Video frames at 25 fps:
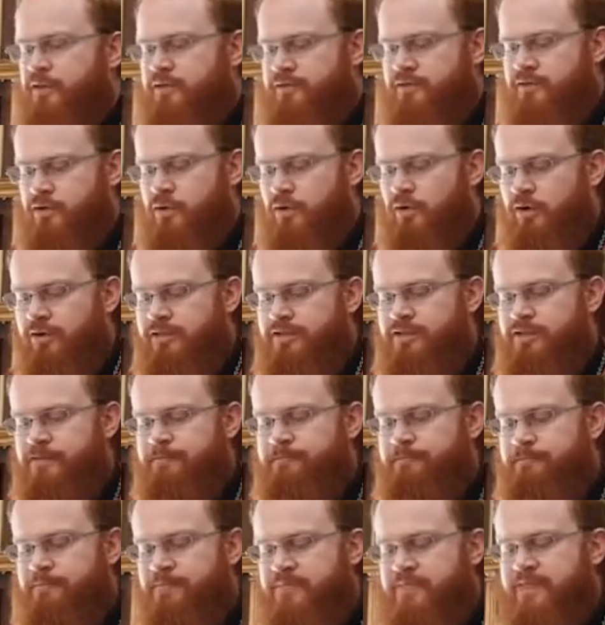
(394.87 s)
of sorts
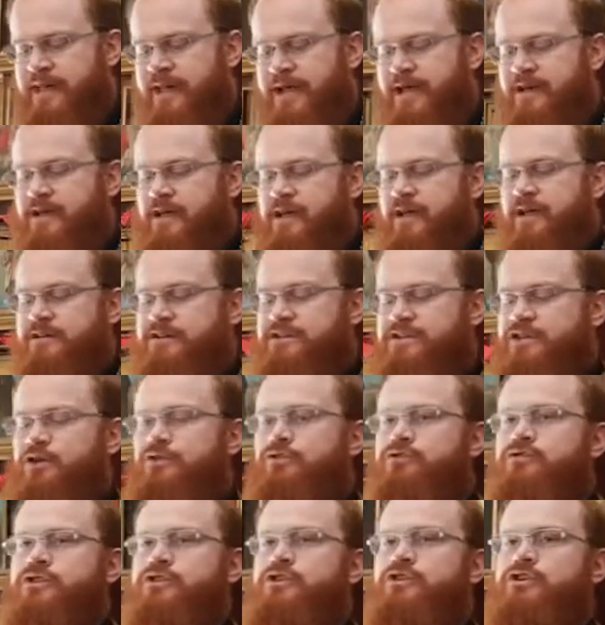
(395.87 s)
that
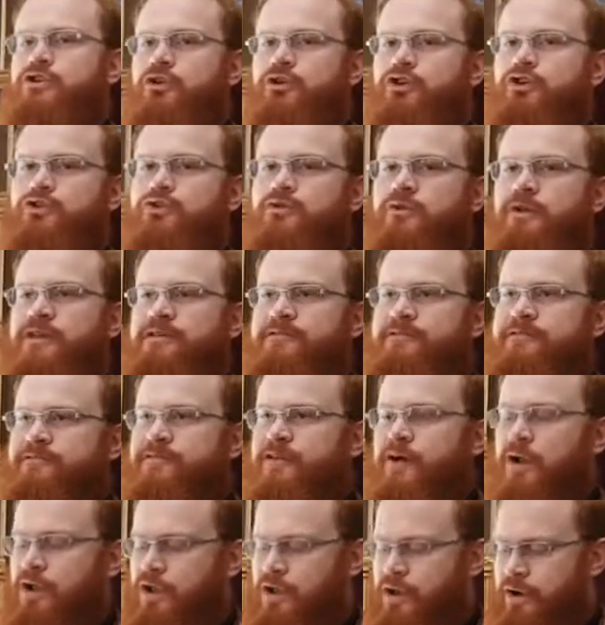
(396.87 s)
children usually
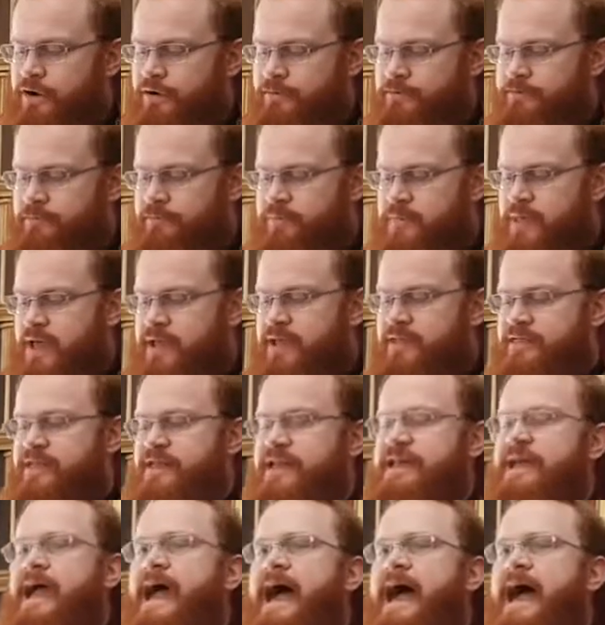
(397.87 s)
follow the